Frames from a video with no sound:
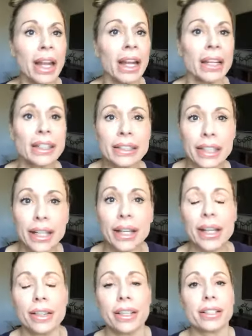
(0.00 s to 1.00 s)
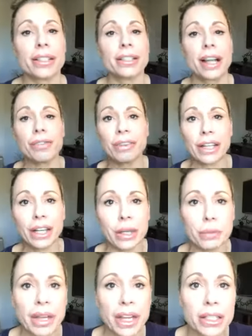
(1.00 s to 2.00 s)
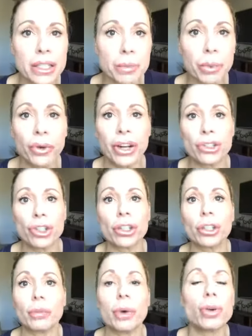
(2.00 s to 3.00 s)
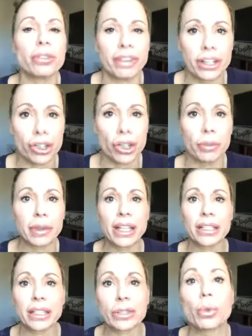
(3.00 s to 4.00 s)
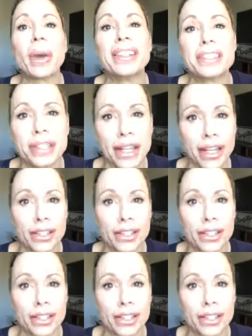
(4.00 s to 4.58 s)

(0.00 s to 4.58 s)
Listen, this is definitely going to be inspirational, motivational, because it's Wednesday.